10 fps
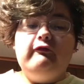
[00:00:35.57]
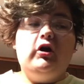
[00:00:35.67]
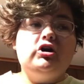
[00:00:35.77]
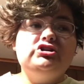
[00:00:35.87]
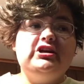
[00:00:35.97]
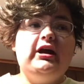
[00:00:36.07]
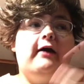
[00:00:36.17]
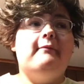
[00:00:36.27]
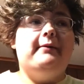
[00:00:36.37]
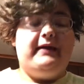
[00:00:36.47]
version
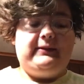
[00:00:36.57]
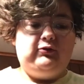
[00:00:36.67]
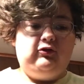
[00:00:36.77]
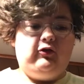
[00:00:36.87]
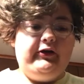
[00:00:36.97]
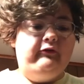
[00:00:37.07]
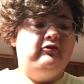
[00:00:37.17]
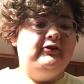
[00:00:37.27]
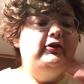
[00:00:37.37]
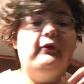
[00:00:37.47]
of my makeup tutorial
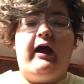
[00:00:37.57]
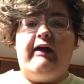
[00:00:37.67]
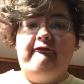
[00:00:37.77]
so you don't have